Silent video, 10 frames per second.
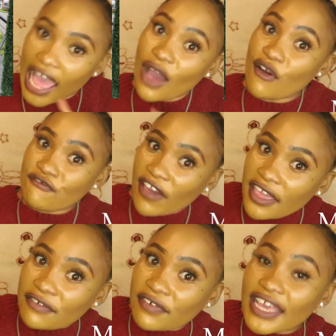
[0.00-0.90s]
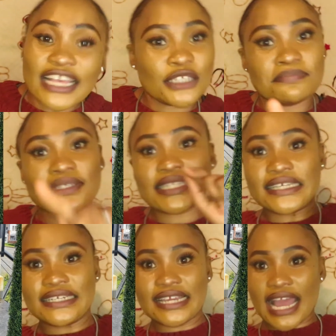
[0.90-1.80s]
Our fave is
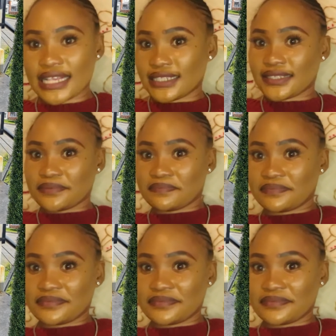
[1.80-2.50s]
misleading us.